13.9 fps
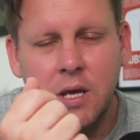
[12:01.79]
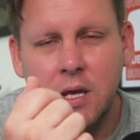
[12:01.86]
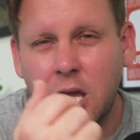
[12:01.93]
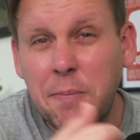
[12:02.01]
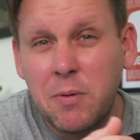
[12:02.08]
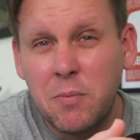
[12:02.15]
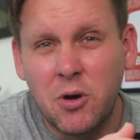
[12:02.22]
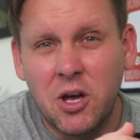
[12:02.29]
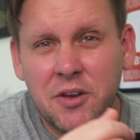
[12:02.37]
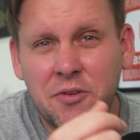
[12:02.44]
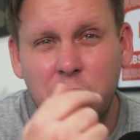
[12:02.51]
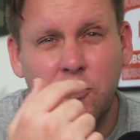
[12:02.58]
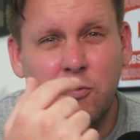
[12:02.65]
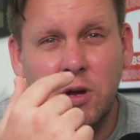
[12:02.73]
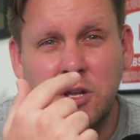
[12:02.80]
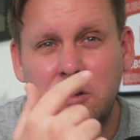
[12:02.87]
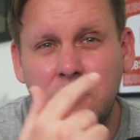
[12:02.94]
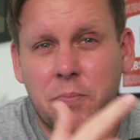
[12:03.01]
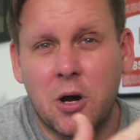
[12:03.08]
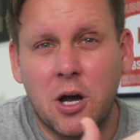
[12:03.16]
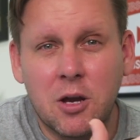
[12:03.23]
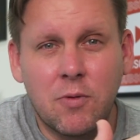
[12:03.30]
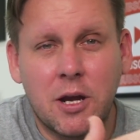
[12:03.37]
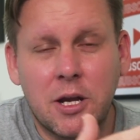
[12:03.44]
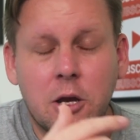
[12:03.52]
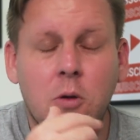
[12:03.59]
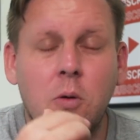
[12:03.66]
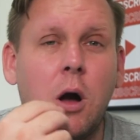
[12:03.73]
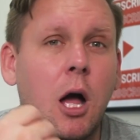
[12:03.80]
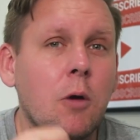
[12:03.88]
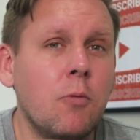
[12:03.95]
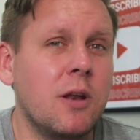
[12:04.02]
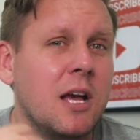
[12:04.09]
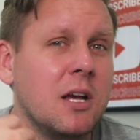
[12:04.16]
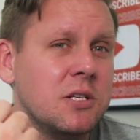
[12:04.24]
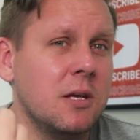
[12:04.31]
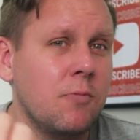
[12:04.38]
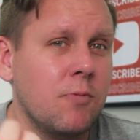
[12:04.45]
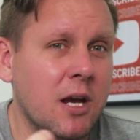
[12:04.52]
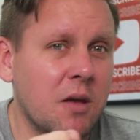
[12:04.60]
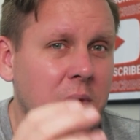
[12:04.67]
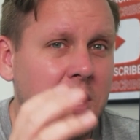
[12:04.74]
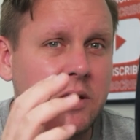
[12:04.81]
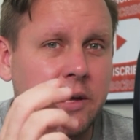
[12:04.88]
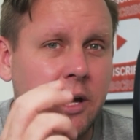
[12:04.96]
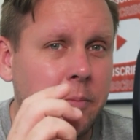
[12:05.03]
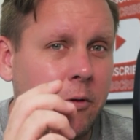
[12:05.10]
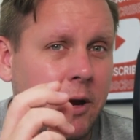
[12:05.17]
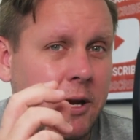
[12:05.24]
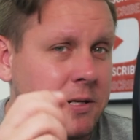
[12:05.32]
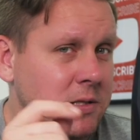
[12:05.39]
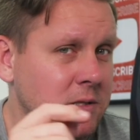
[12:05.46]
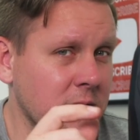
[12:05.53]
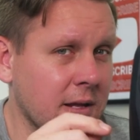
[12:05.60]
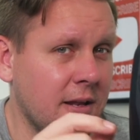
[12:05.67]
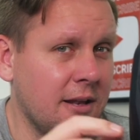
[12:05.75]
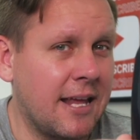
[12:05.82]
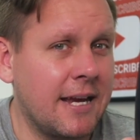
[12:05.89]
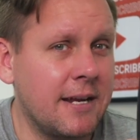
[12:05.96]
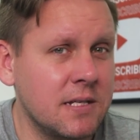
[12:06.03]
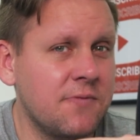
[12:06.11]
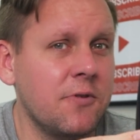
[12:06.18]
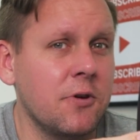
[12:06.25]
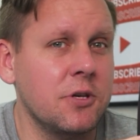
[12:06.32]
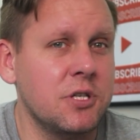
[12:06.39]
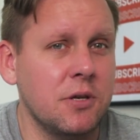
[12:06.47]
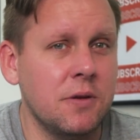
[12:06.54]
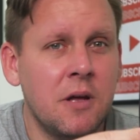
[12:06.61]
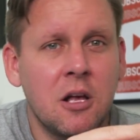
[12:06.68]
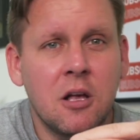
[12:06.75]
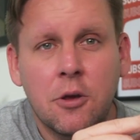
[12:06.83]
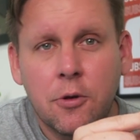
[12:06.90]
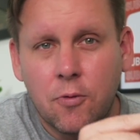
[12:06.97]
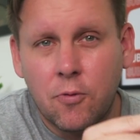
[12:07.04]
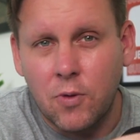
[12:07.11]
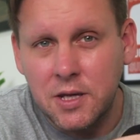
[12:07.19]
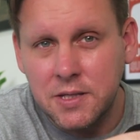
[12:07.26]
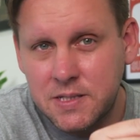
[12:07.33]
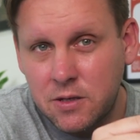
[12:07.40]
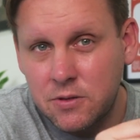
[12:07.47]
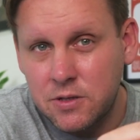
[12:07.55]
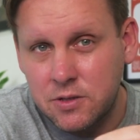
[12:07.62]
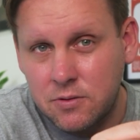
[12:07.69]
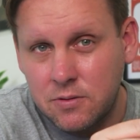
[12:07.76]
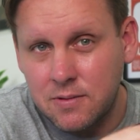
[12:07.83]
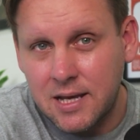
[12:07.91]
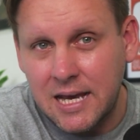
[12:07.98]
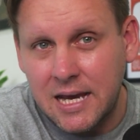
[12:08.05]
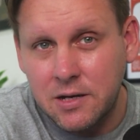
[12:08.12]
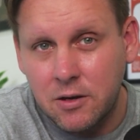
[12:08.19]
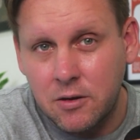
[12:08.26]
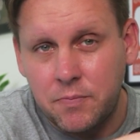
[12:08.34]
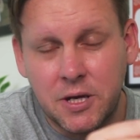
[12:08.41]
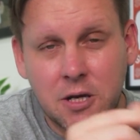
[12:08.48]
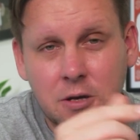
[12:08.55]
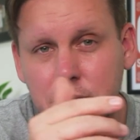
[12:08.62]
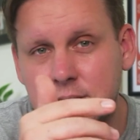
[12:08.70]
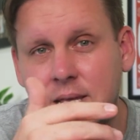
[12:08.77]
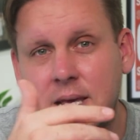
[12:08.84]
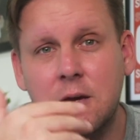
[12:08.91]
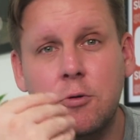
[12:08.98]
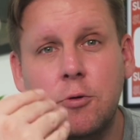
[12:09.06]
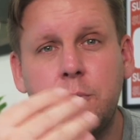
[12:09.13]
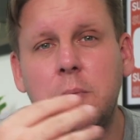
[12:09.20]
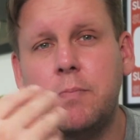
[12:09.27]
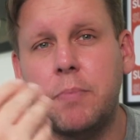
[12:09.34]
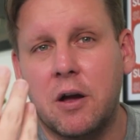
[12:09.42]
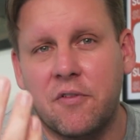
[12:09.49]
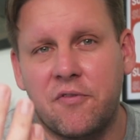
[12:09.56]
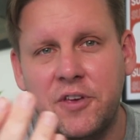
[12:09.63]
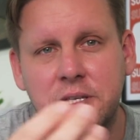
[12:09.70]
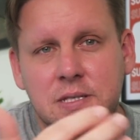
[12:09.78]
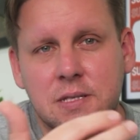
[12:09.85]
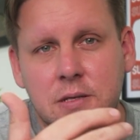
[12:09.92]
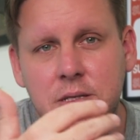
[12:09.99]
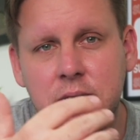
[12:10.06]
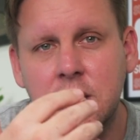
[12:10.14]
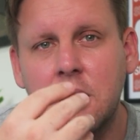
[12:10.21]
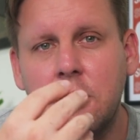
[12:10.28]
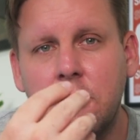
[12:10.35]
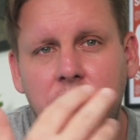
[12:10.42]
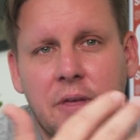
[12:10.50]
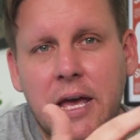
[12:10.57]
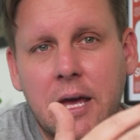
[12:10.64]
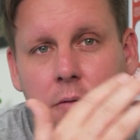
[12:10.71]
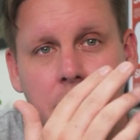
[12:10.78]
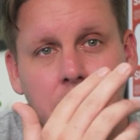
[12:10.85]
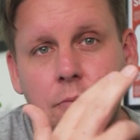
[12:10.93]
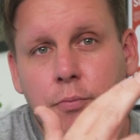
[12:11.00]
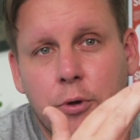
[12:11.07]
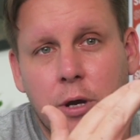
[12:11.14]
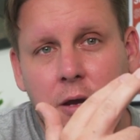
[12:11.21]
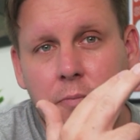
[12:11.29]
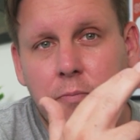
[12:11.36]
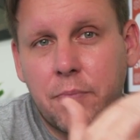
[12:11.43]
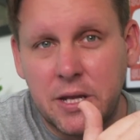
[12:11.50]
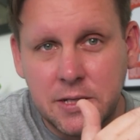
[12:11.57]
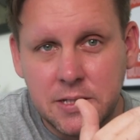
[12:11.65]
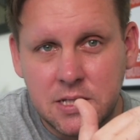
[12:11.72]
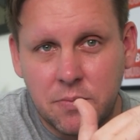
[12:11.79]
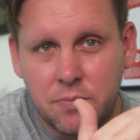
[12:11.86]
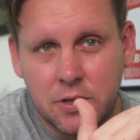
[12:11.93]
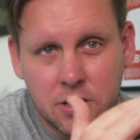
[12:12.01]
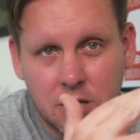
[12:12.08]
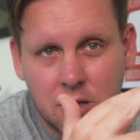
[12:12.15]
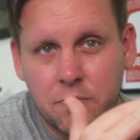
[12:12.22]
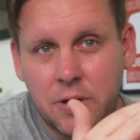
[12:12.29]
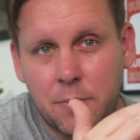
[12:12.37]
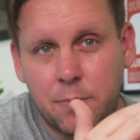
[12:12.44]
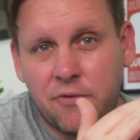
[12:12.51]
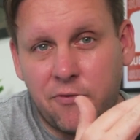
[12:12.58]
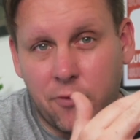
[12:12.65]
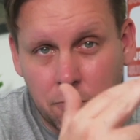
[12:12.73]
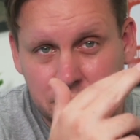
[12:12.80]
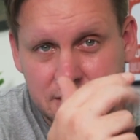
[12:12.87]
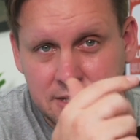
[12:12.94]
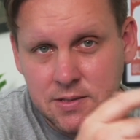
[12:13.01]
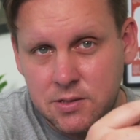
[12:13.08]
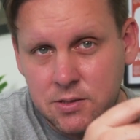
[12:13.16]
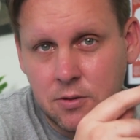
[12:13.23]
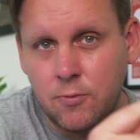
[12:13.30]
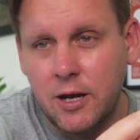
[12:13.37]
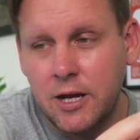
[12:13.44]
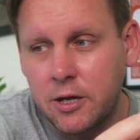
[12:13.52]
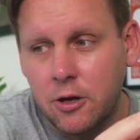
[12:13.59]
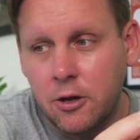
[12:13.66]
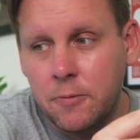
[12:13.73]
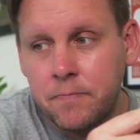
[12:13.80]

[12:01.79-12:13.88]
Keep in mind, when you buy a radio, I would actually recommend upgrading to the latest version once you do get it, because there could be bug fixes that bring better stability and better performance to the radio.